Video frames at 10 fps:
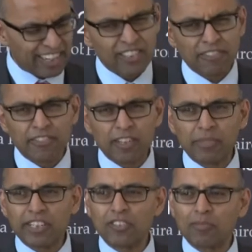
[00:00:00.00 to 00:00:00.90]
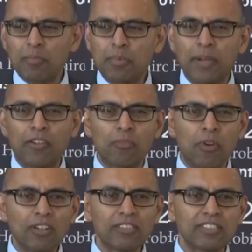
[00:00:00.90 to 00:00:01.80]
10 to 15 minutes on my prepared
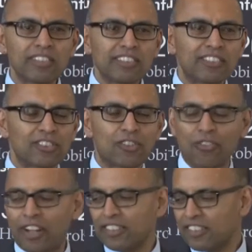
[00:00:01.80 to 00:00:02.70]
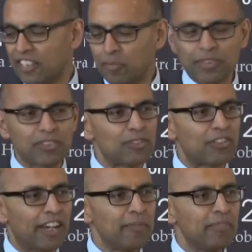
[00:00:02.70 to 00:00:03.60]
remarks, just to try and keep us to
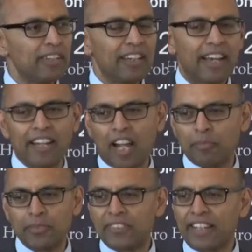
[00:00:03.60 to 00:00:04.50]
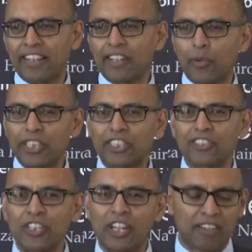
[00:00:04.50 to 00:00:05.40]
time, and I'm happy to take any
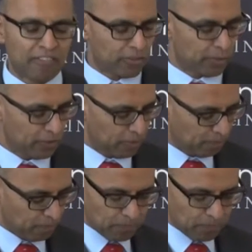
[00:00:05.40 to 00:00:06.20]
questions you have afterwards.